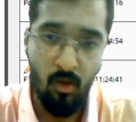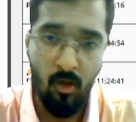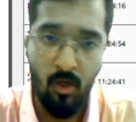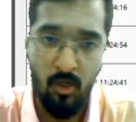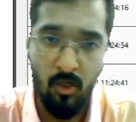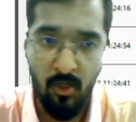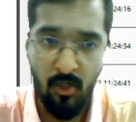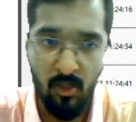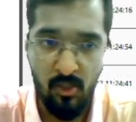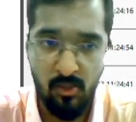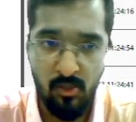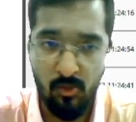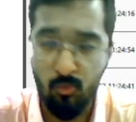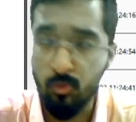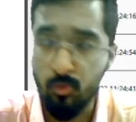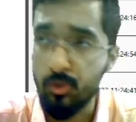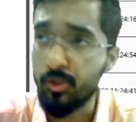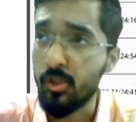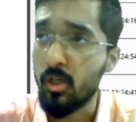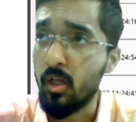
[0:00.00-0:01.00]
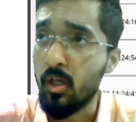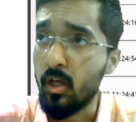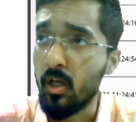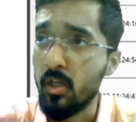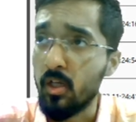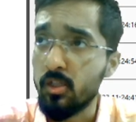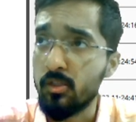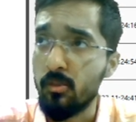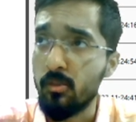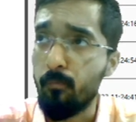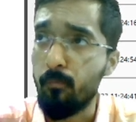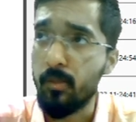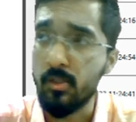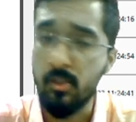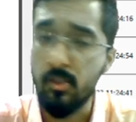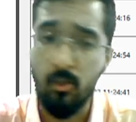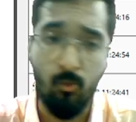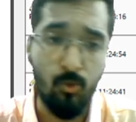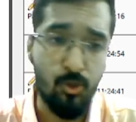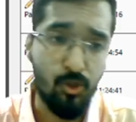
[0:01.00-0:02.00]
tricks question are asked, some puzzle
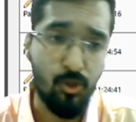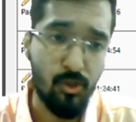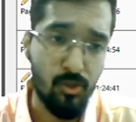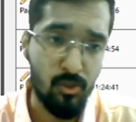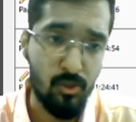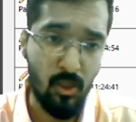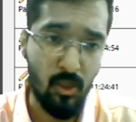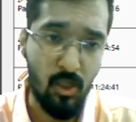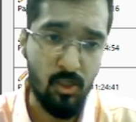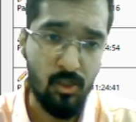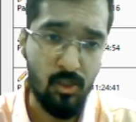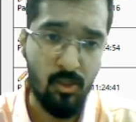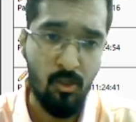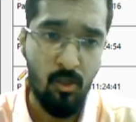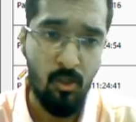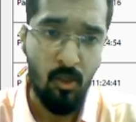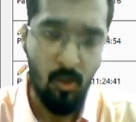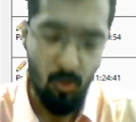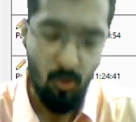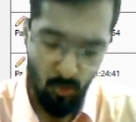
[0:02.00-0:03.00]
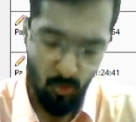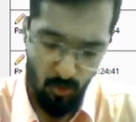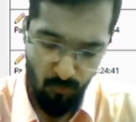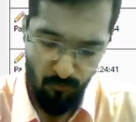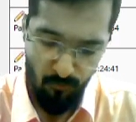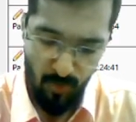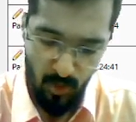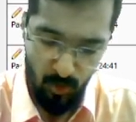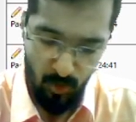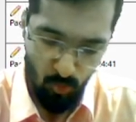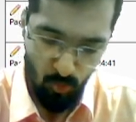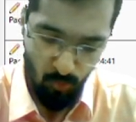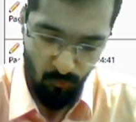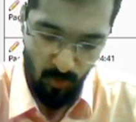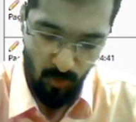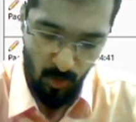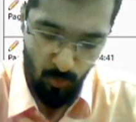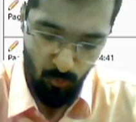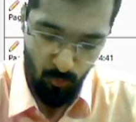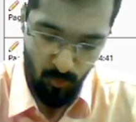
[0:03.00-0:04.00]
questions are asked. Okay, value of
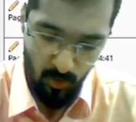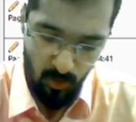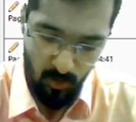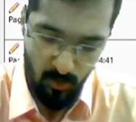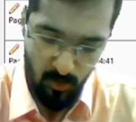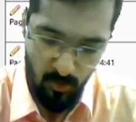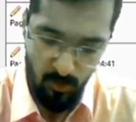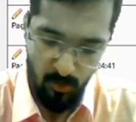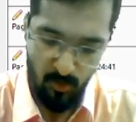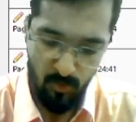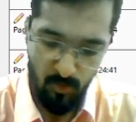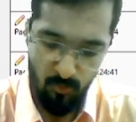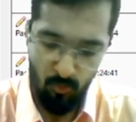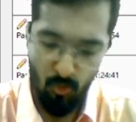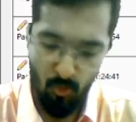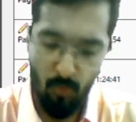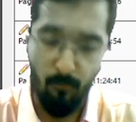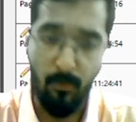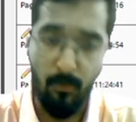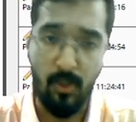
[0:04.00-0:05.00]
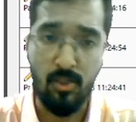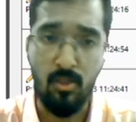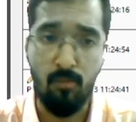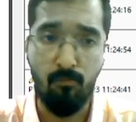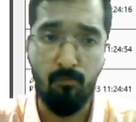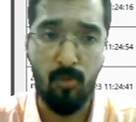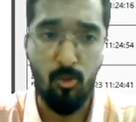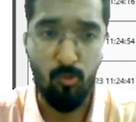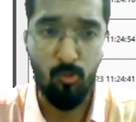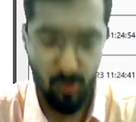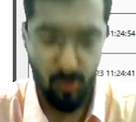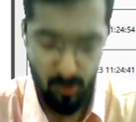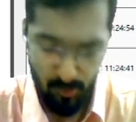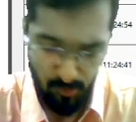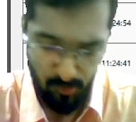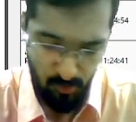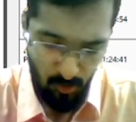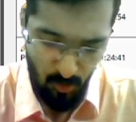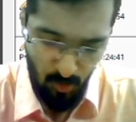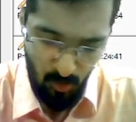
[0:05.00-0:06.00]
iota, complex number questions.
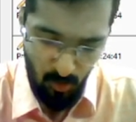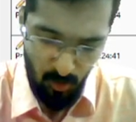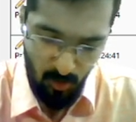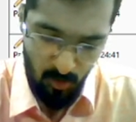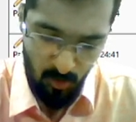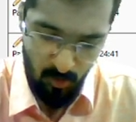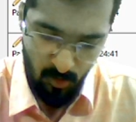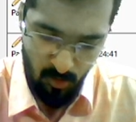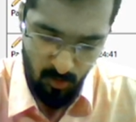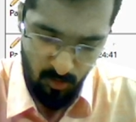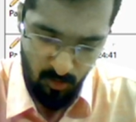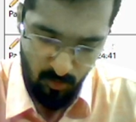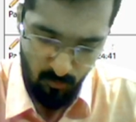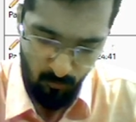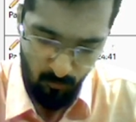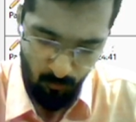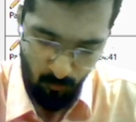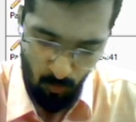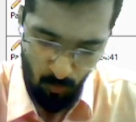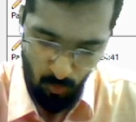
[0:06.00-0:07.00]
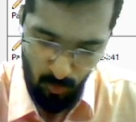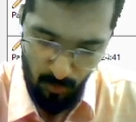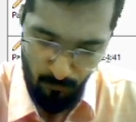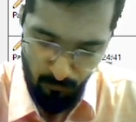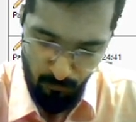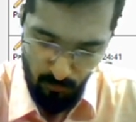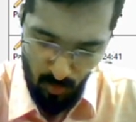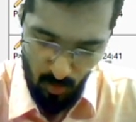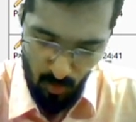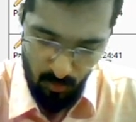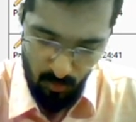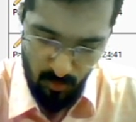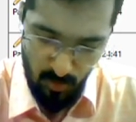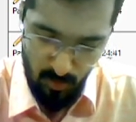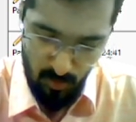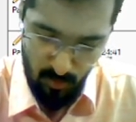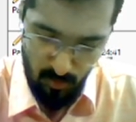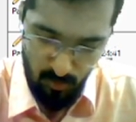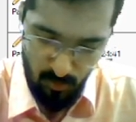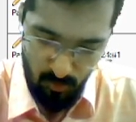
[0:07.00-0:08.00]
Okay,
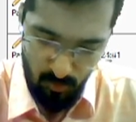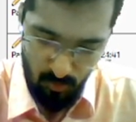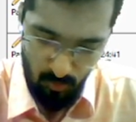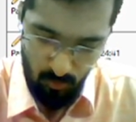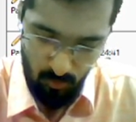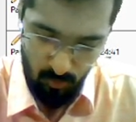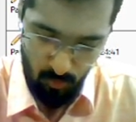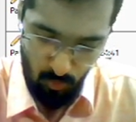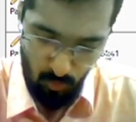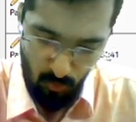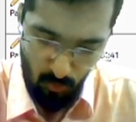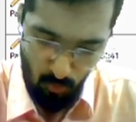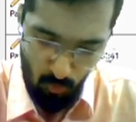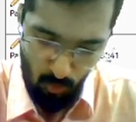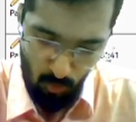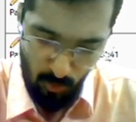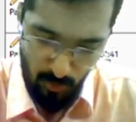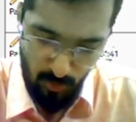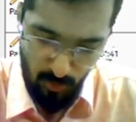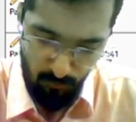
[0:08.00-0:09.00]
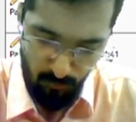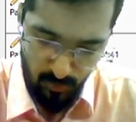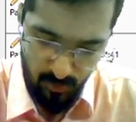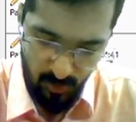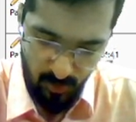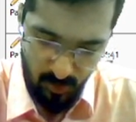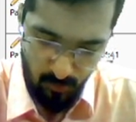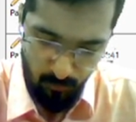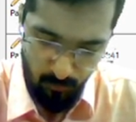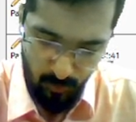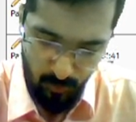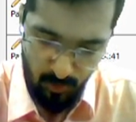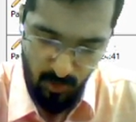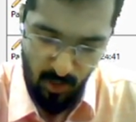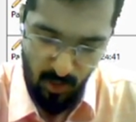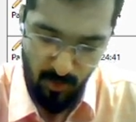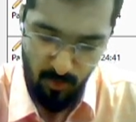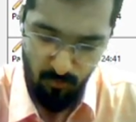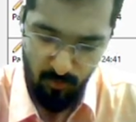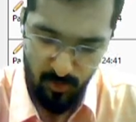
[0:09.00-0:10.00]
then solve cot inverse x plus tan
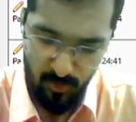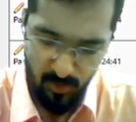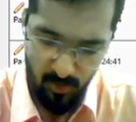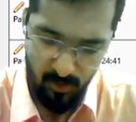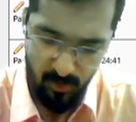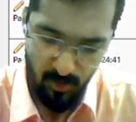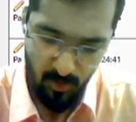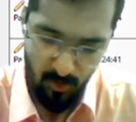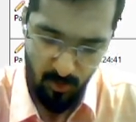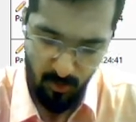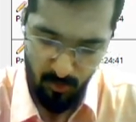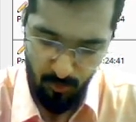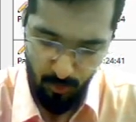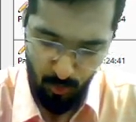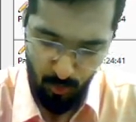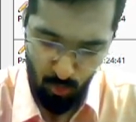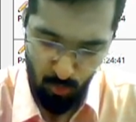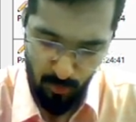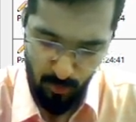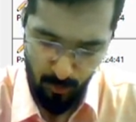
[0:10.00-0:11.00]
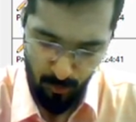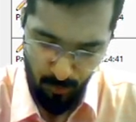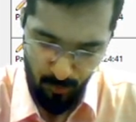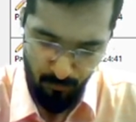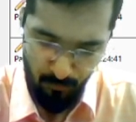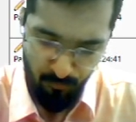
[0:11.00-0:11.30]
inverse x, again trigonometry.